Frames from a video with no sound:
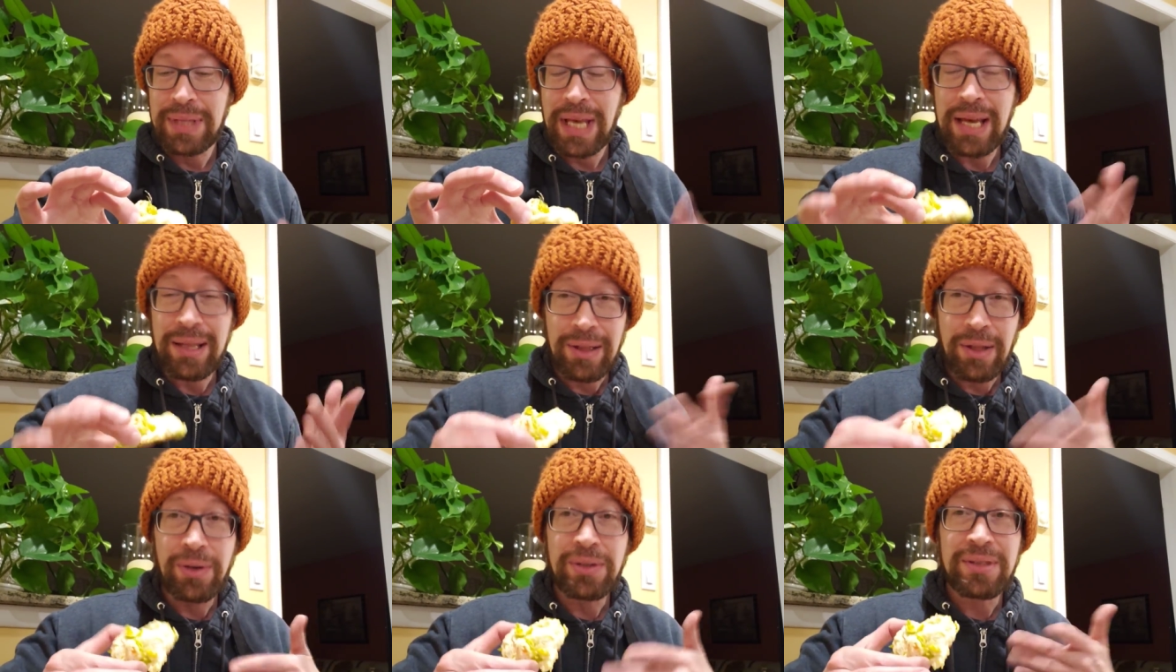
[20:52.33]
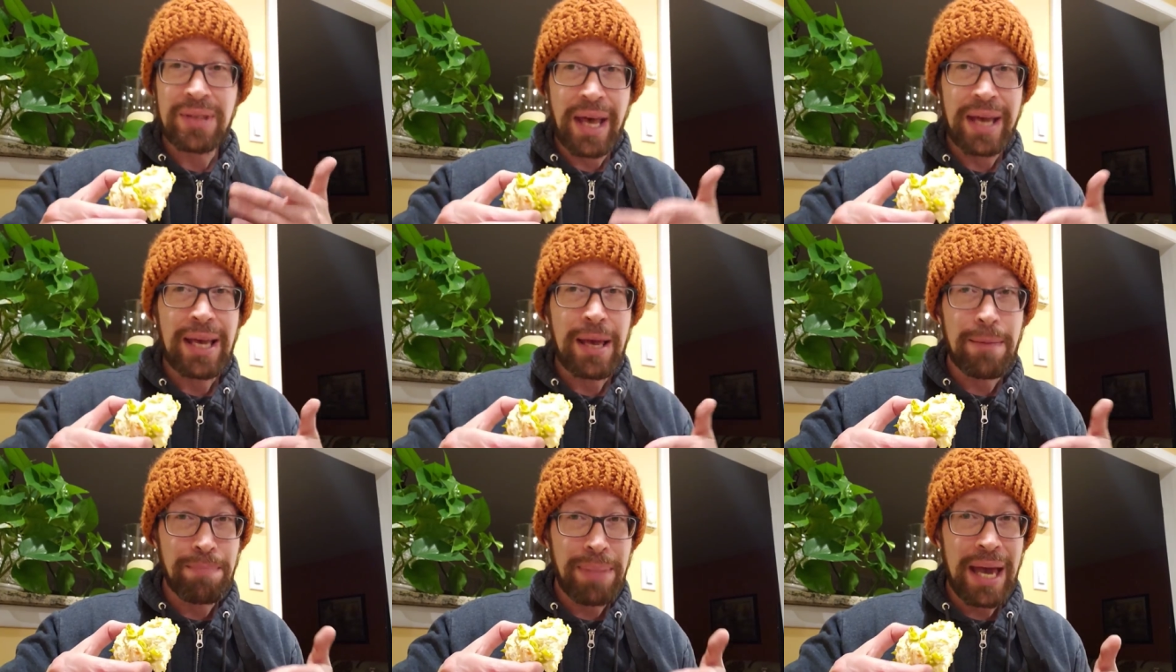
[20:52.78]
it looks
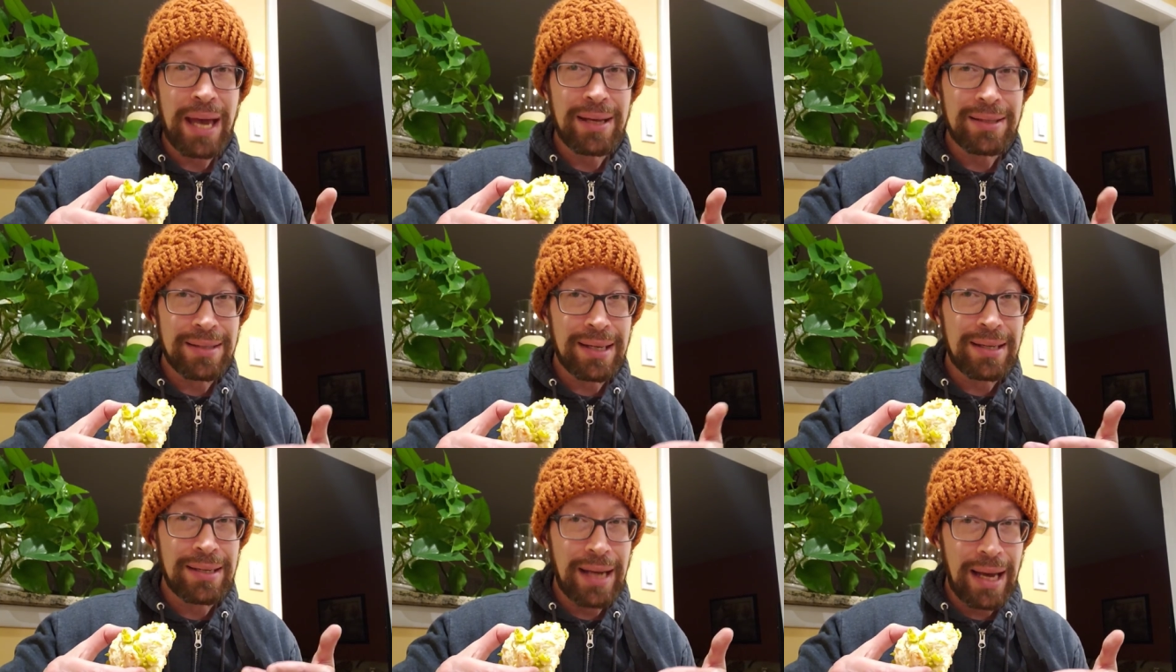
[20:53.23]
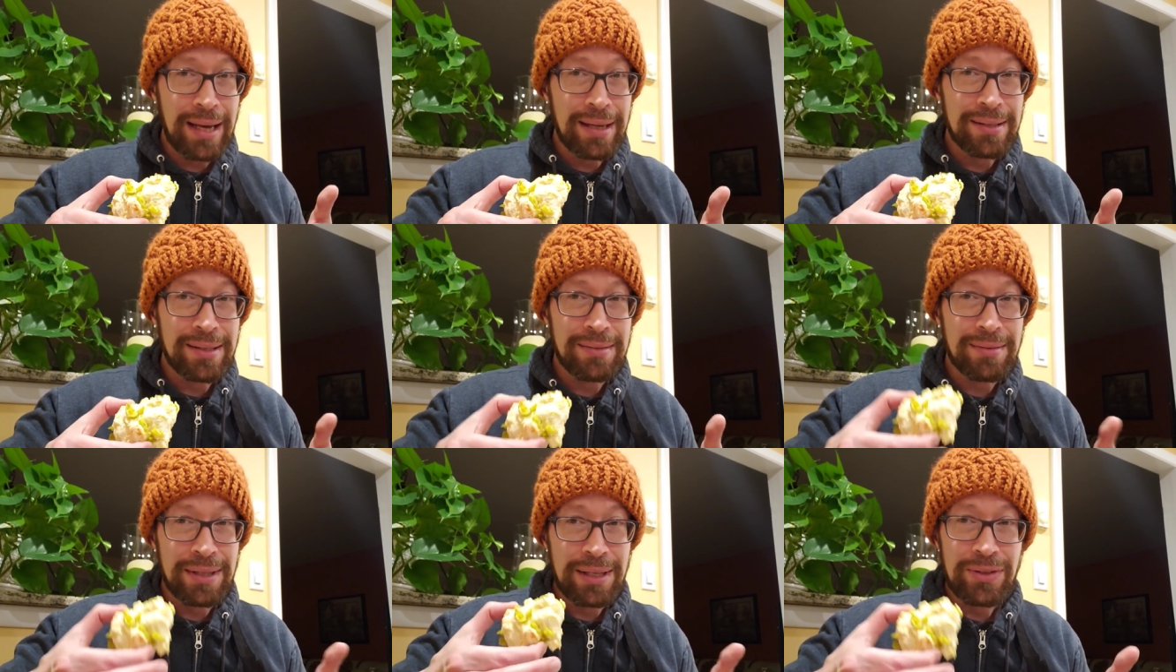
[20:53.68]
like it baked in
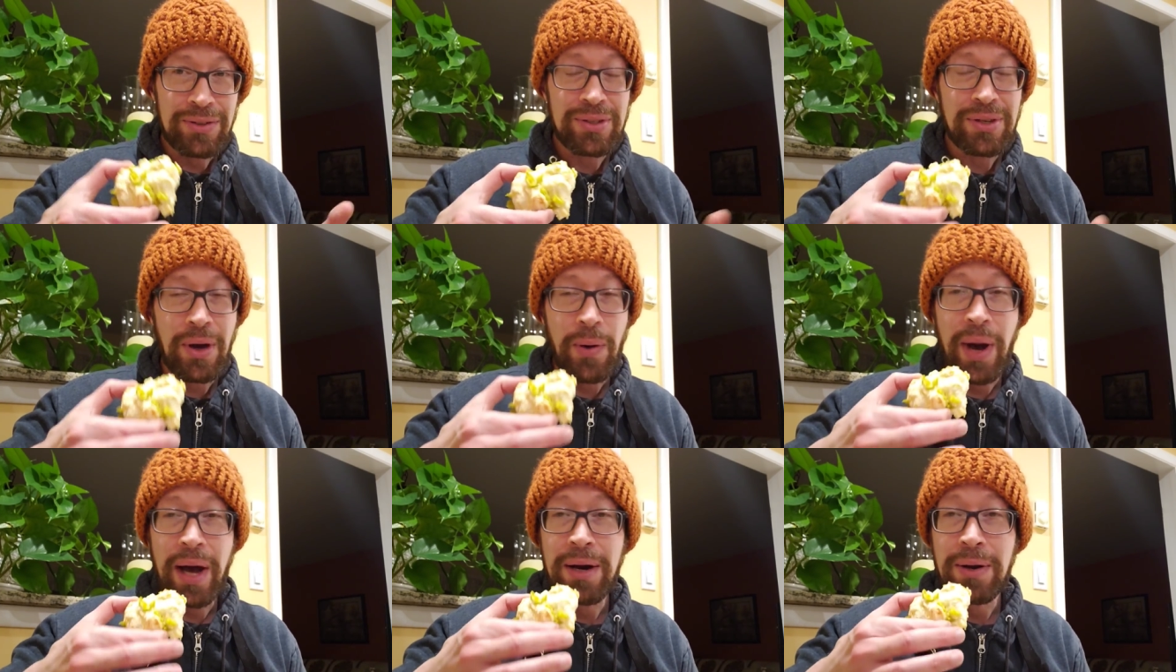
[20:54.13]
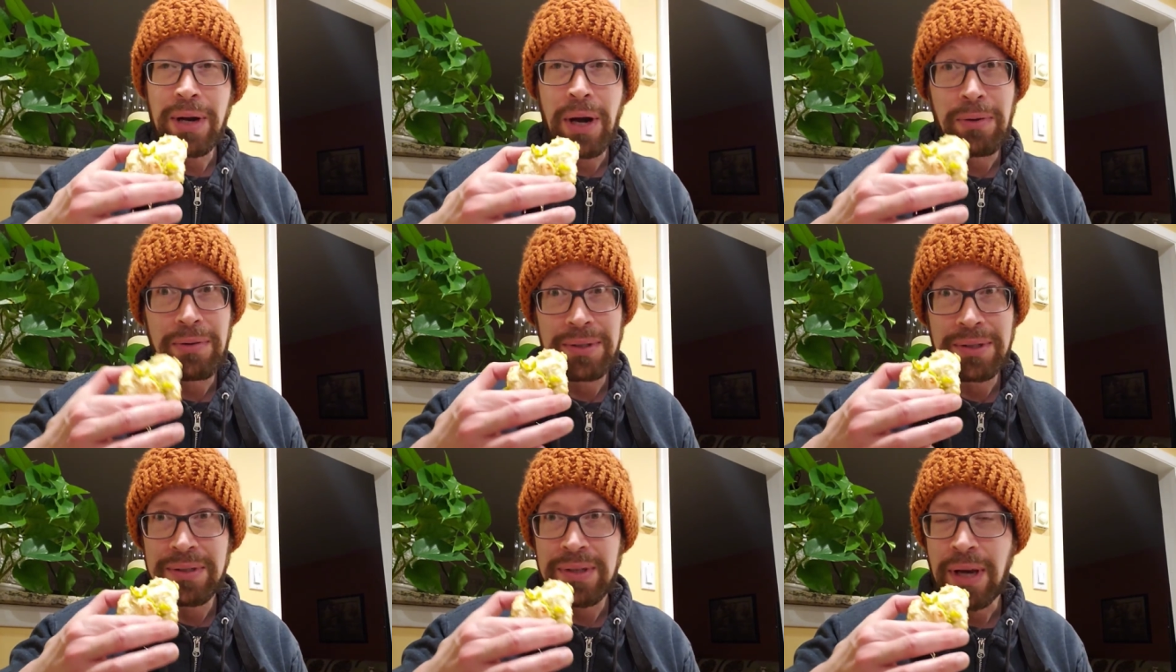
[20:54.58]
nicely. So I don't
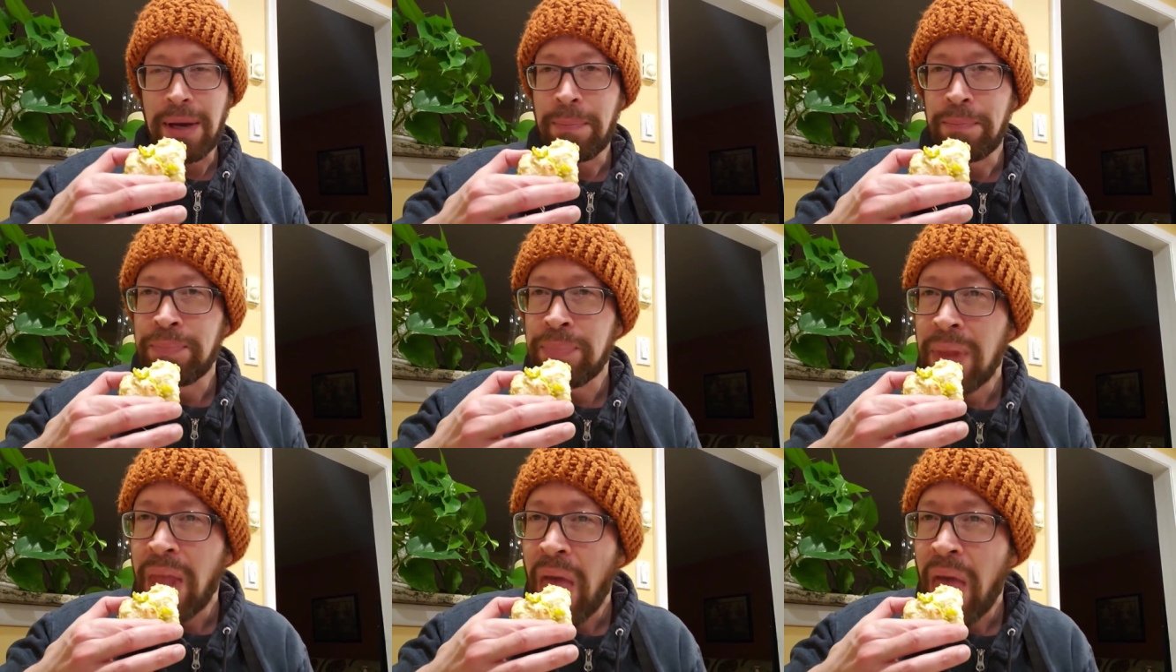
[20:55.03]
know, let's see.